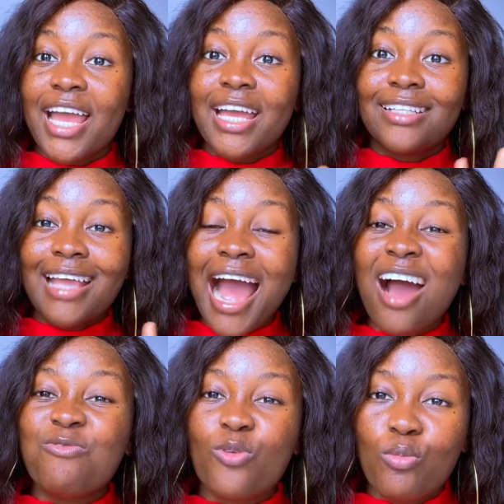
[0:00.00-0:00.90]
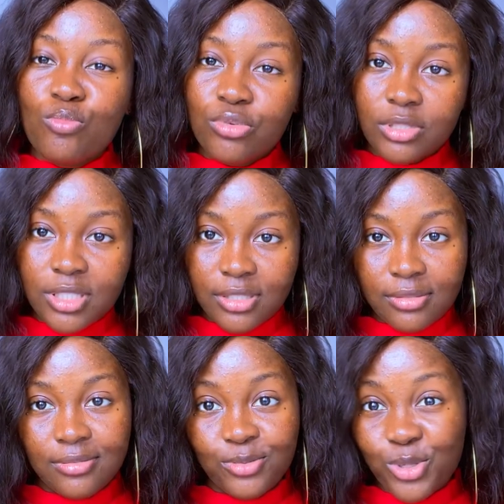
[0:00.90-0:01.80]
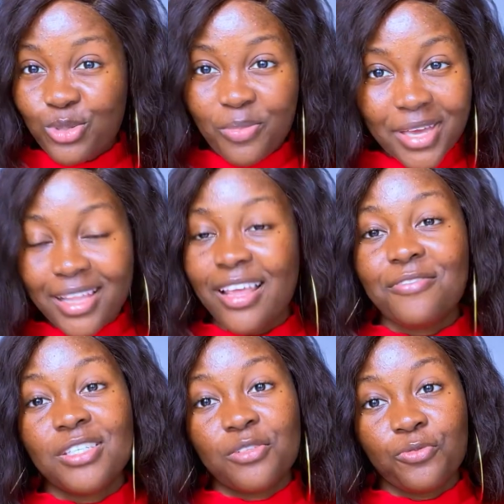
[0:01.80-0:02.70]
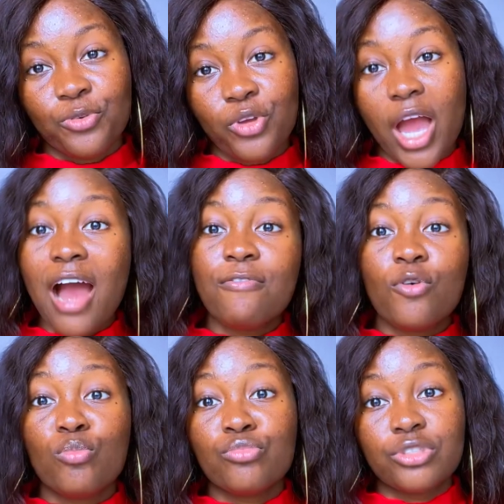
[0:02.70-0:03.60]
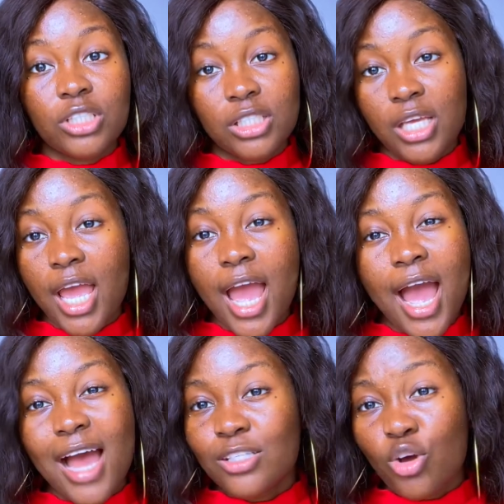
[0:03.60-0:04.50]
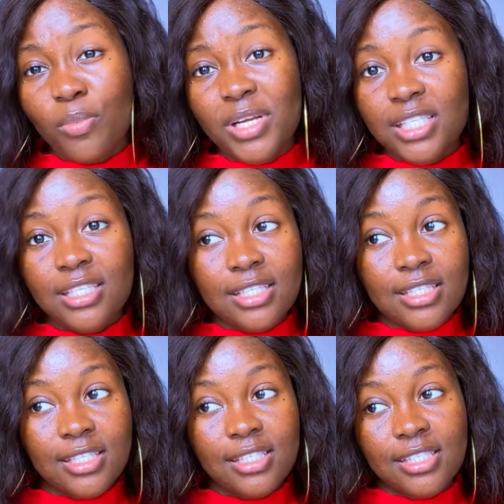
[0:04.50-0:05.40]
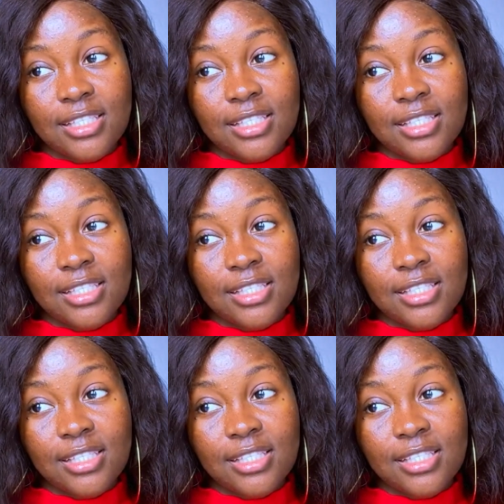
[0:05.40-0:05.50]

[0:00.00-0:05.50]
They have combo D, just to make life easy for you. I have combo D, and the combo D is